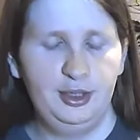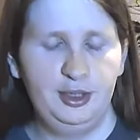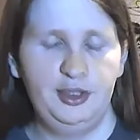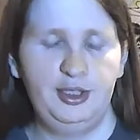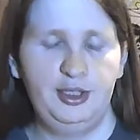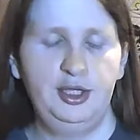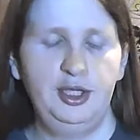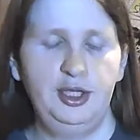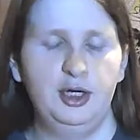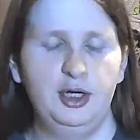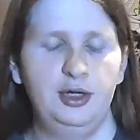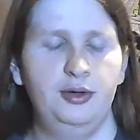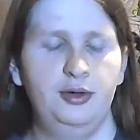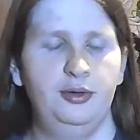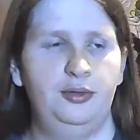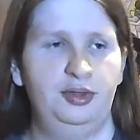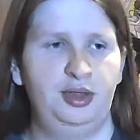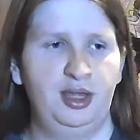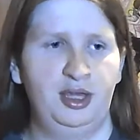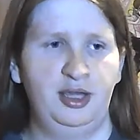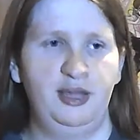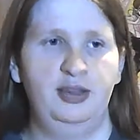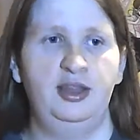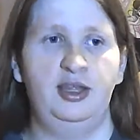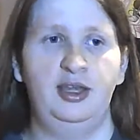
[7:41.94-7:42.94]
you know,
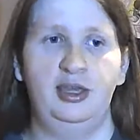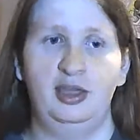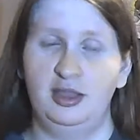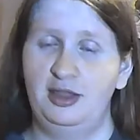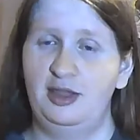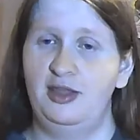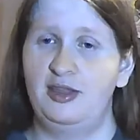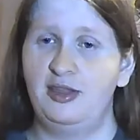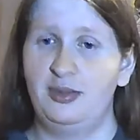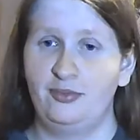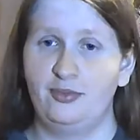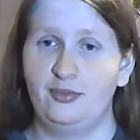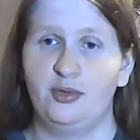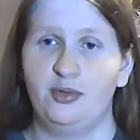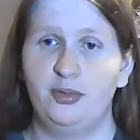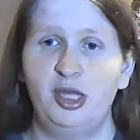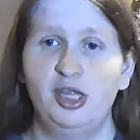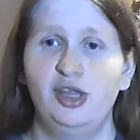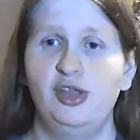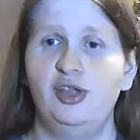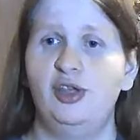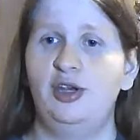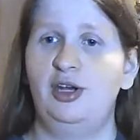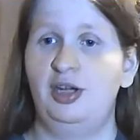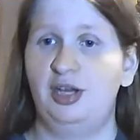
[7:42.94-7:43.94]
they get this
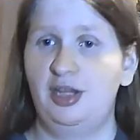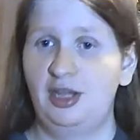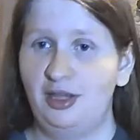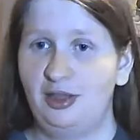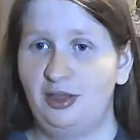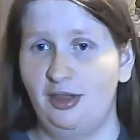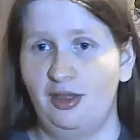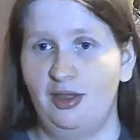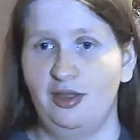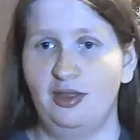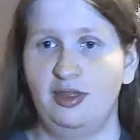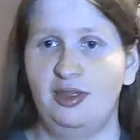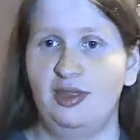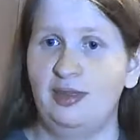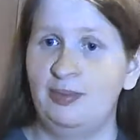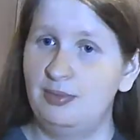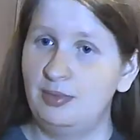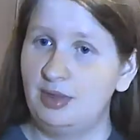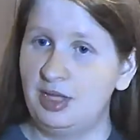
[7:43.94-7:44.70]
information, and he sends them